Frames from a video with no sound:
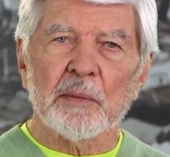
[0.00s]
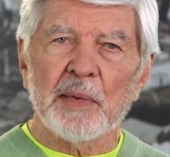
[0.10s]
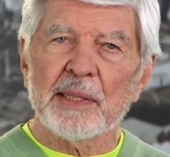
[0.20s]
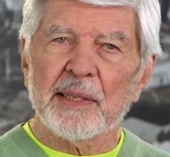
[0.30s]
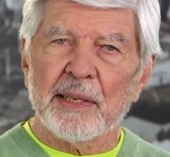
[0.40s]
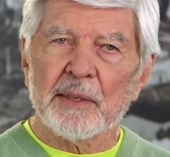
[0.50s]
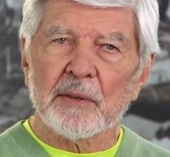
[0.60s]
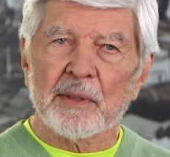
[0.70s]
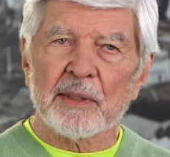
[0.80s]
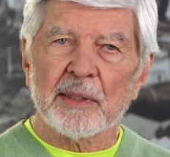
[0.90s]
to meet the
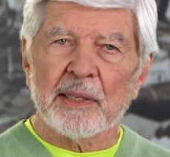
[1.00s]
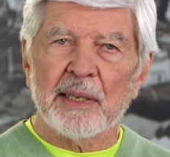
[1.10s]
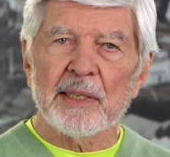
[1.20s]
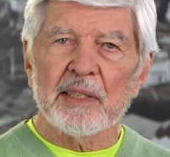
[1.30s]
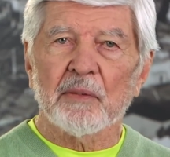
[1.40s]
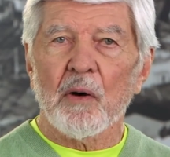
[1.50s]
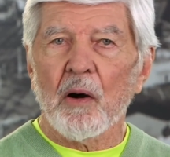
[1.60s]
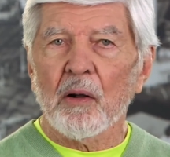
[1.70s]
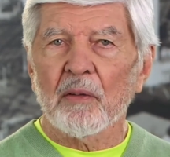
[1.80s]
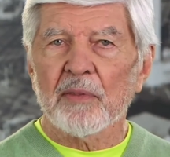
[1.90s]
interests and needs of
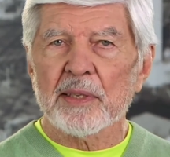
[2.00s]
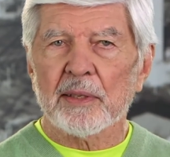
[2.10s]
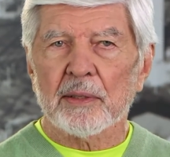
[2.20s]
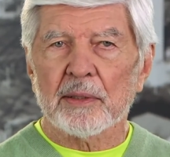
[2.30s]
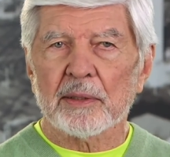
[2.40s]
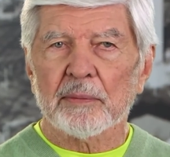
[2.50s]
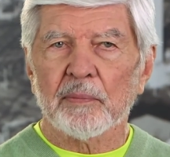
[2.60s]
all visitors.